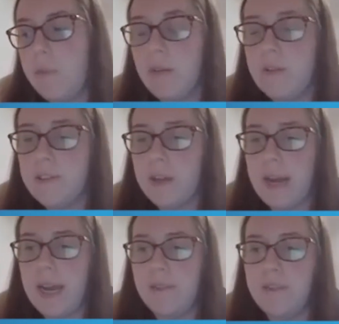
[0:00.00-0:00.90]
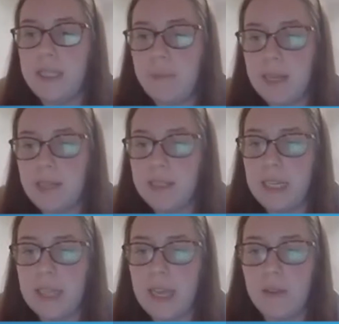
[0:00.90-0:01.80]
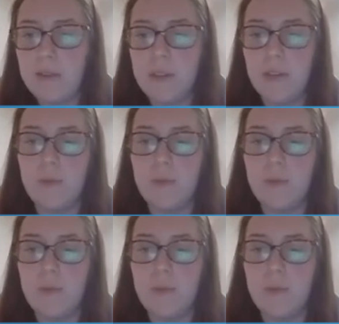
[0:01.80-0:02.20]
We also have sibling discounts as